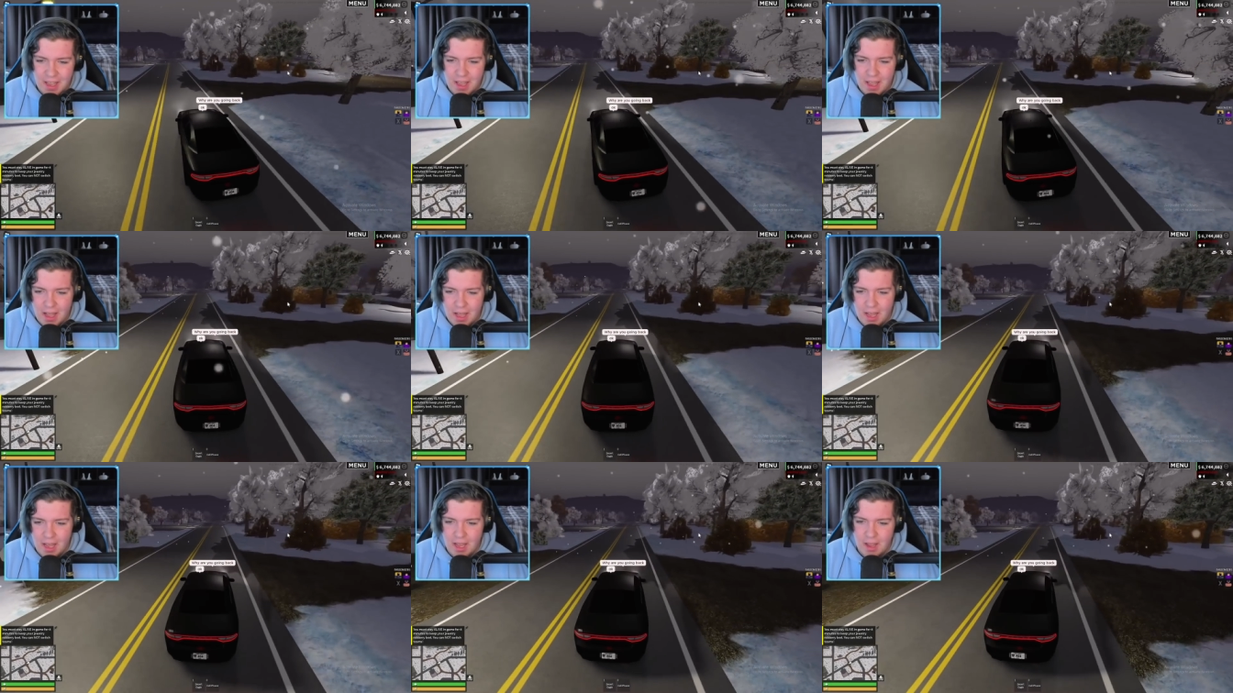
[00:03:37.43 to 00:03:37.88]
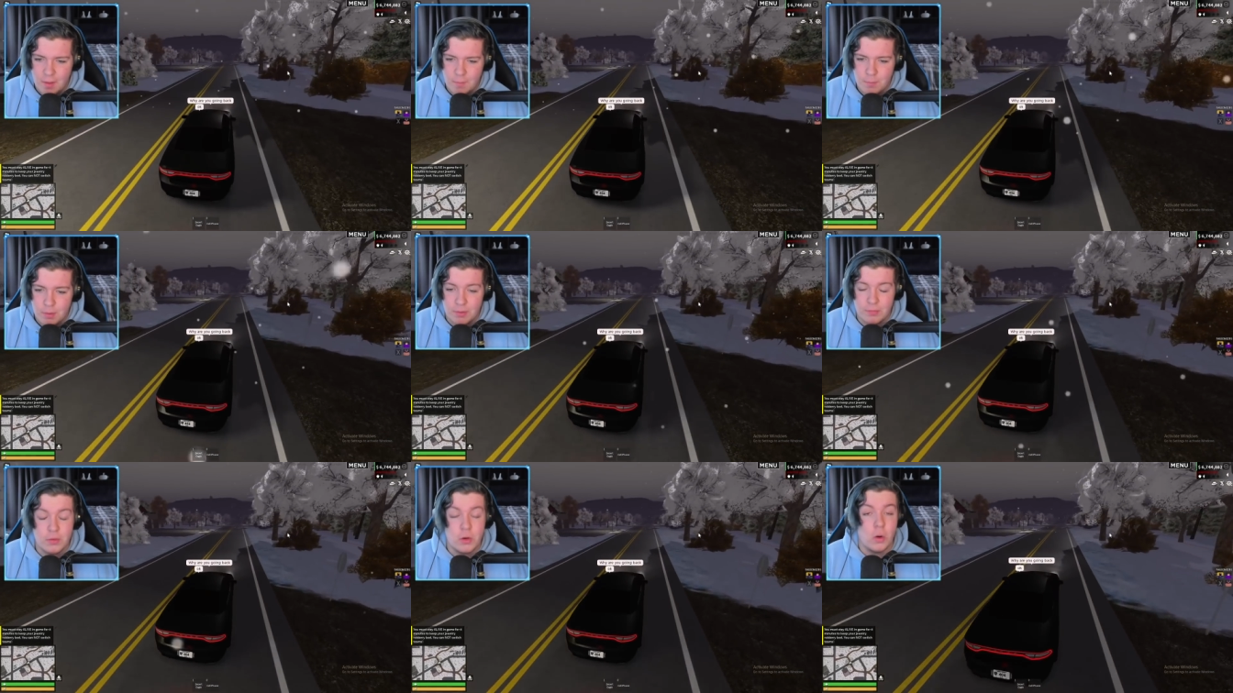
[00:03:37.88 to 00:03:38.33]
Uh,
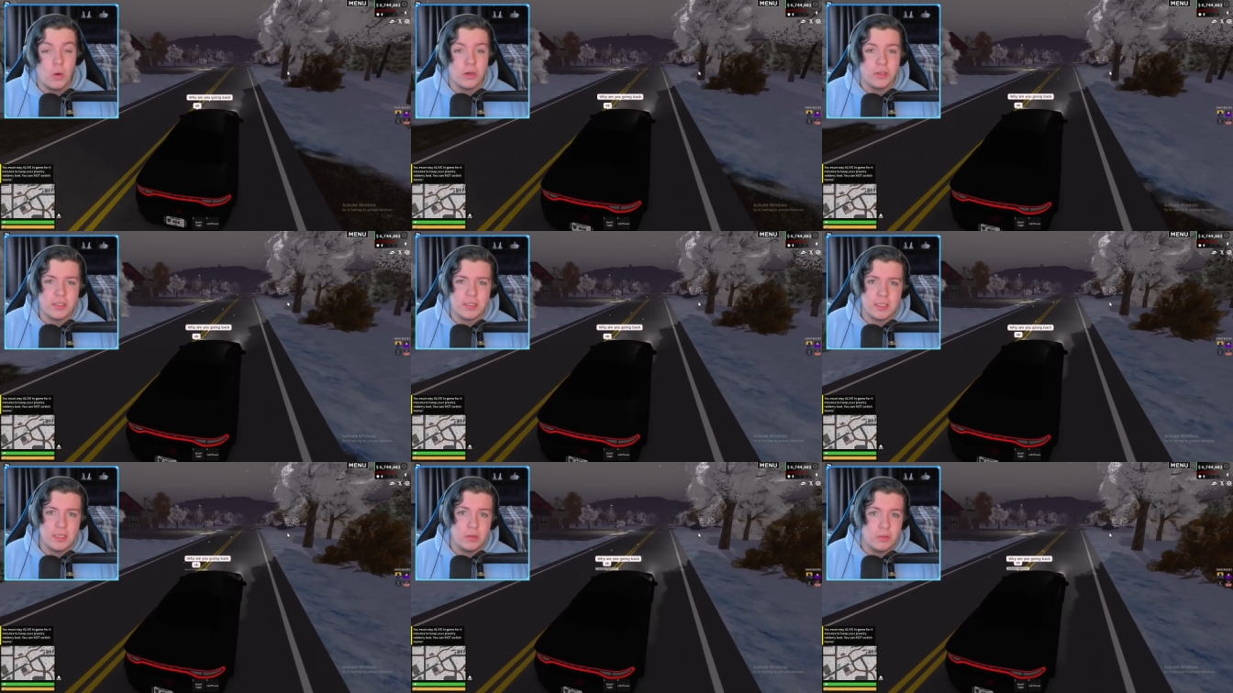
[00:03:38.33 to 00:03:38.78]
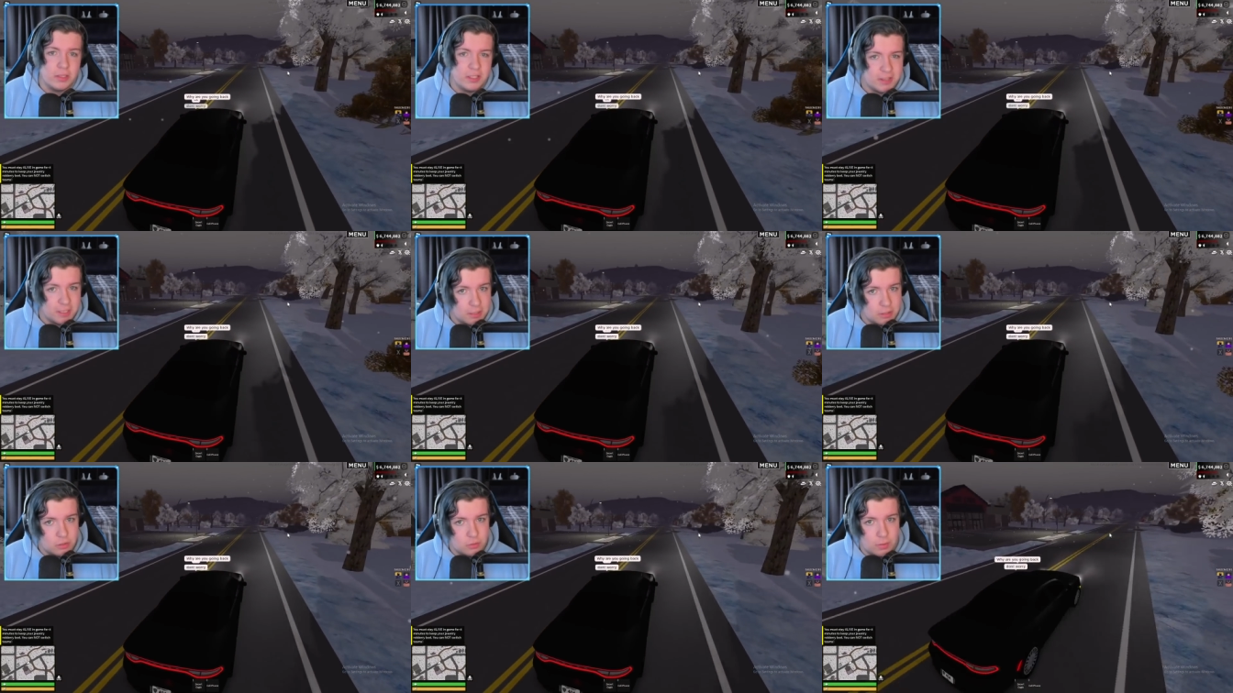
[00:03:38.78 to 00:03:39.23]
but of course, the only
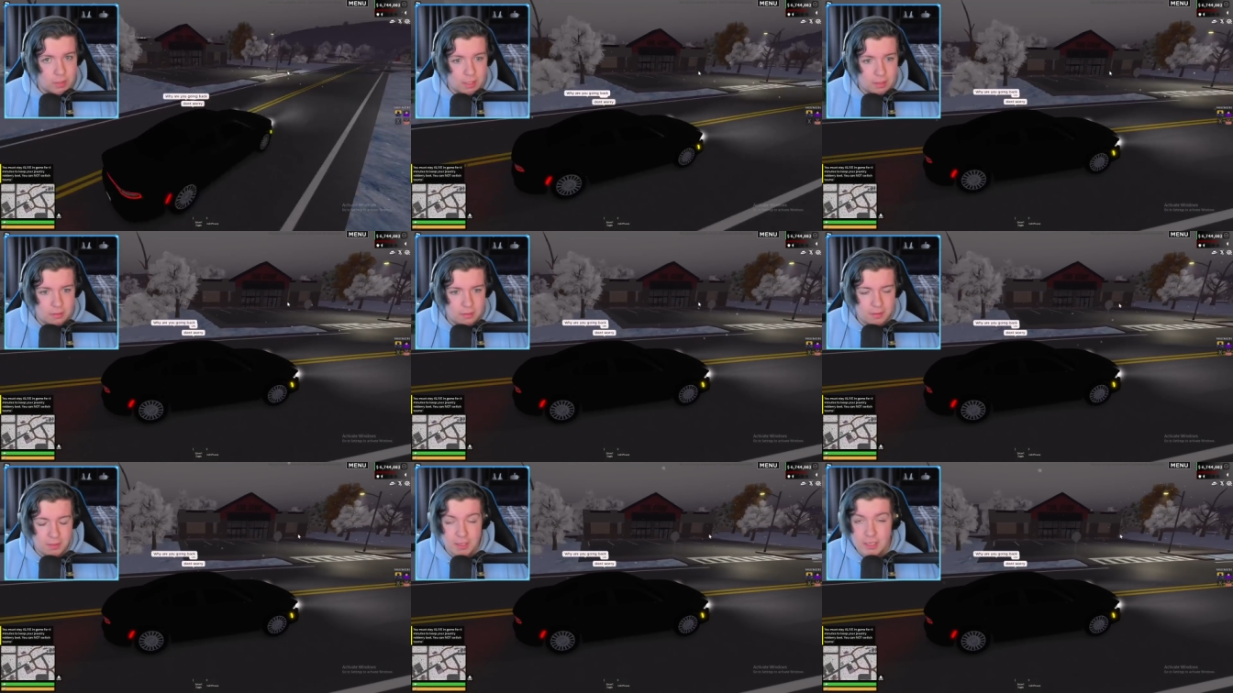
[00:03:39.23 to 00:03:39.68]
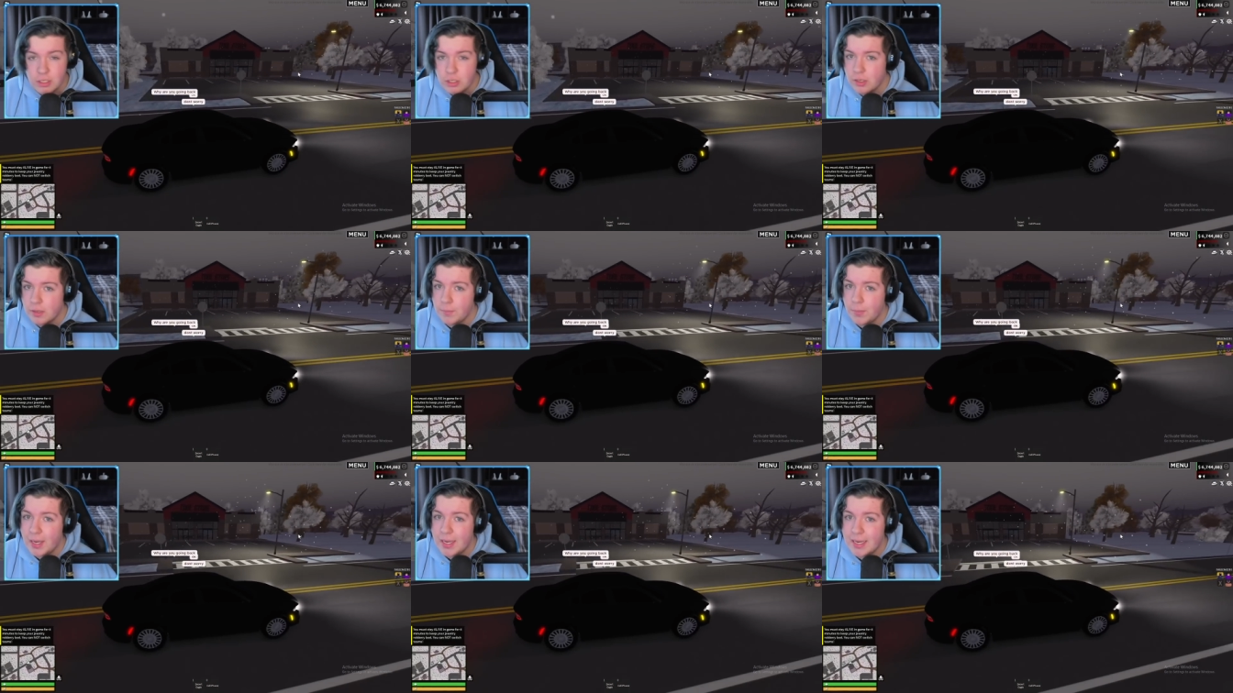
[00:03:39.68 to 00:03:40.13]
things you can the things you
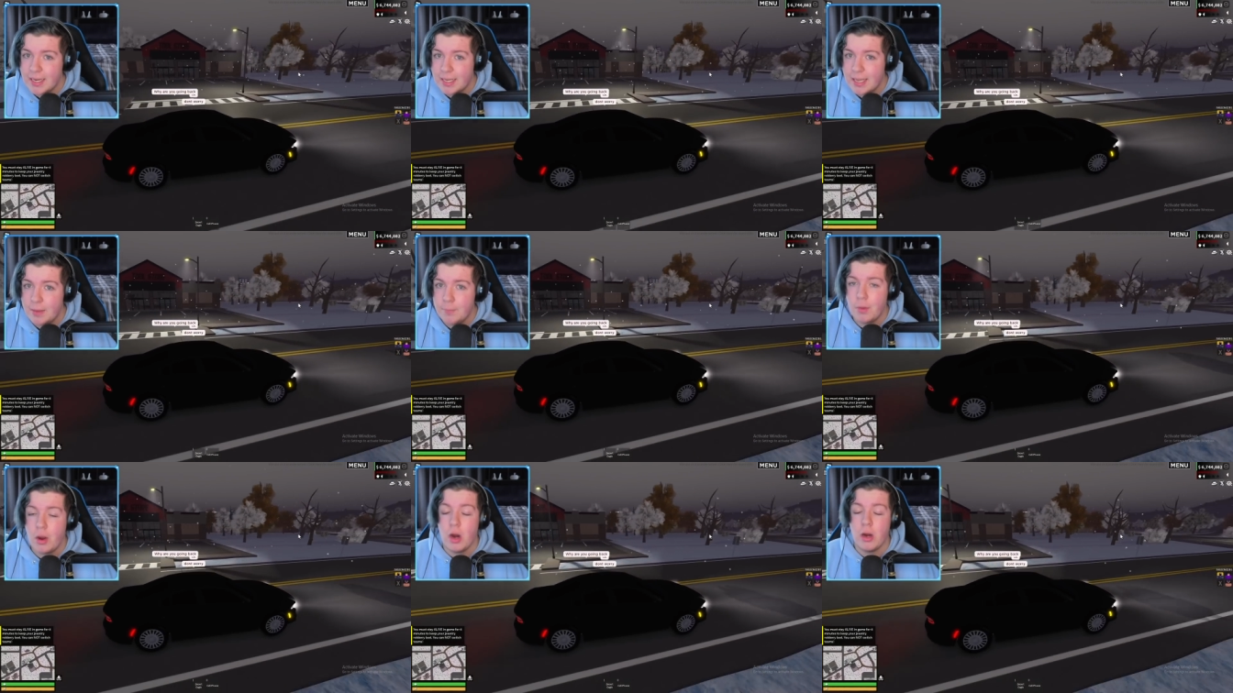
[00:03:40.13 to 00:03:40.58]
can buy in game